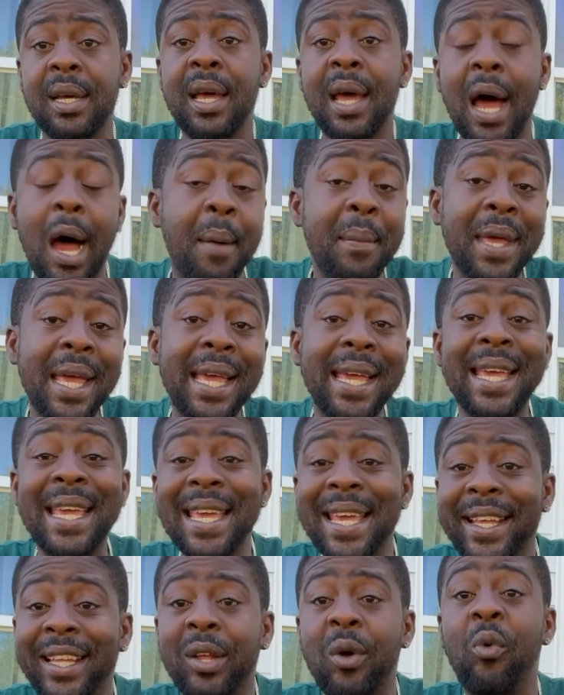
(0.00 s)
I mean,
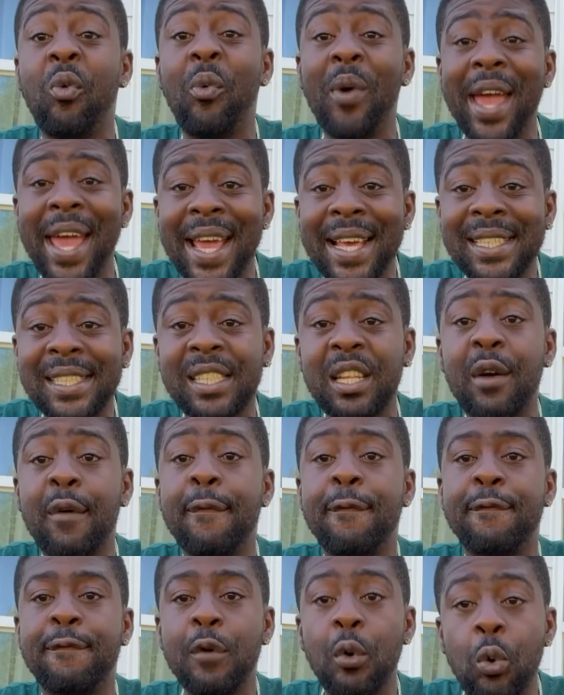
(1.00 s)
eat waste
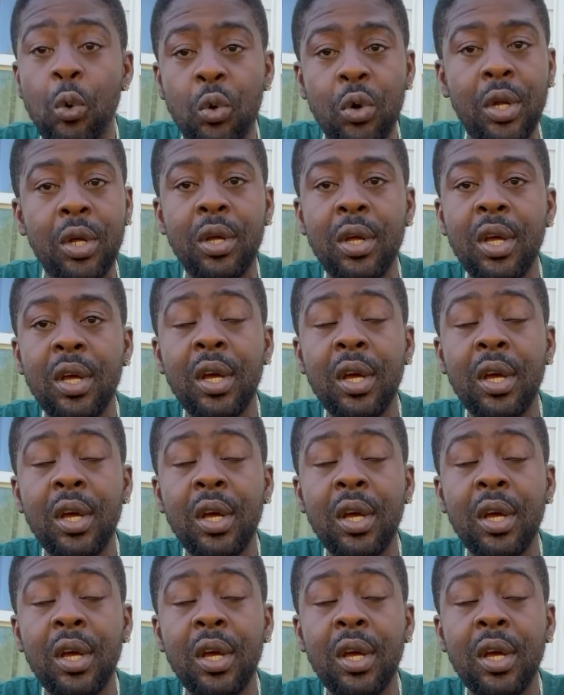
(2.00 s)
food.